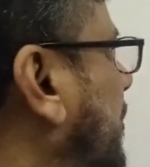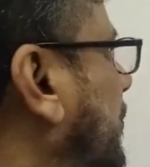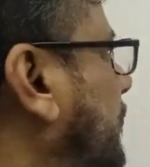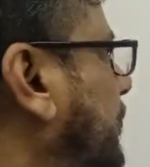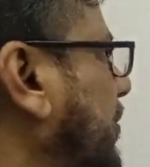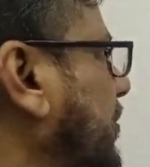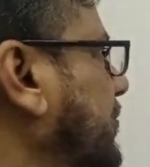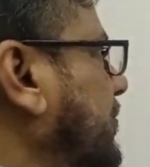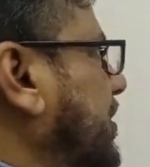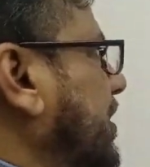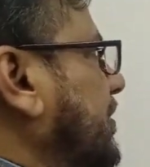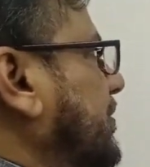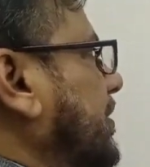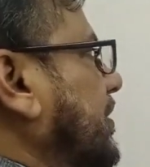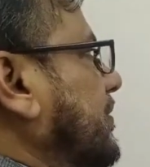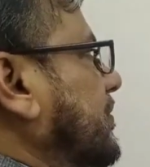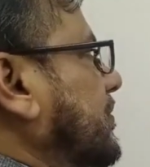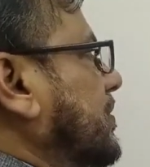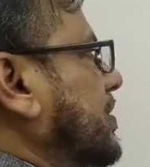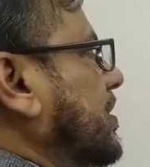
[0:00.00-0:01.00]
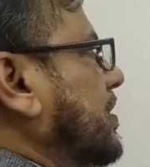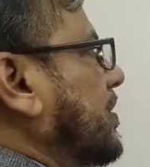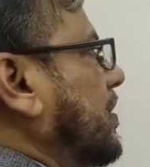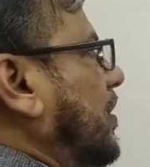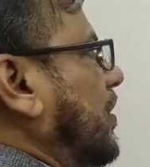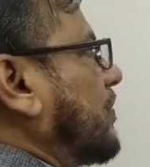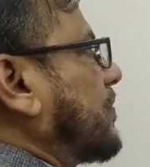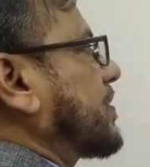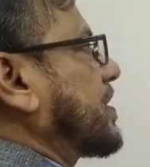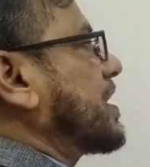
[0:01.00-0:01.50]
the first case is
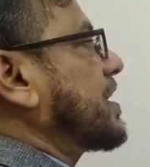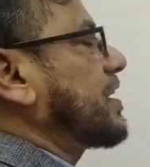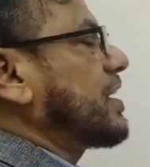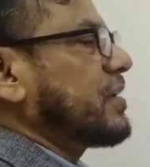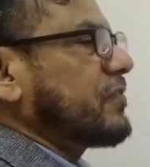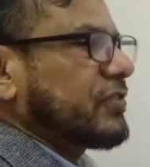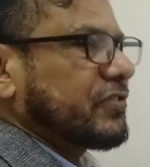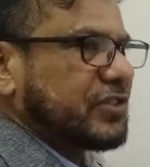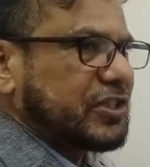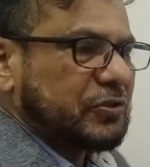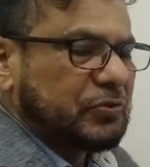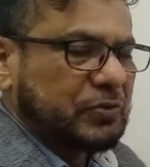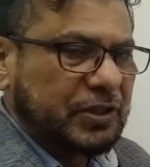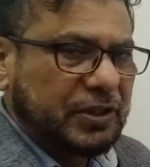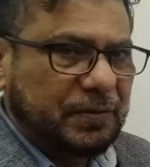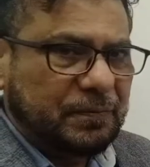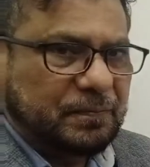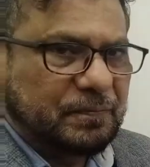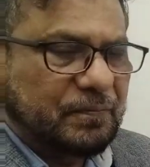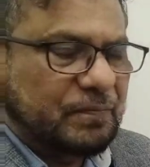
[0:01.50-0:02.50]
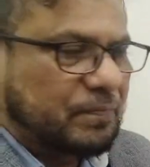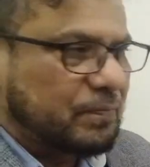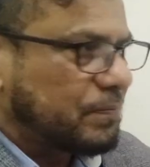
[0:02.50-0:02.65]
of continuous duty,